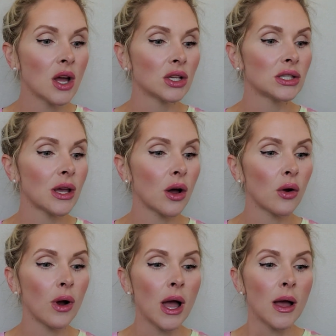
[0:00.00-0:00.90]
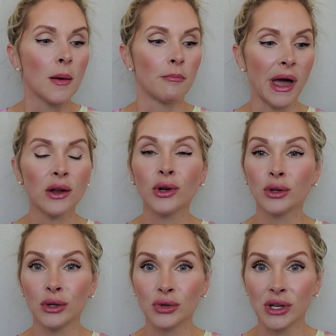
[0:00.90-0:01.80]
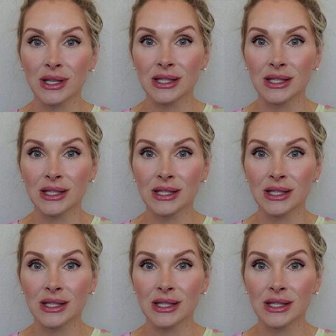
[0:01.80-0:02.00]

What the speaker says: So micronutrients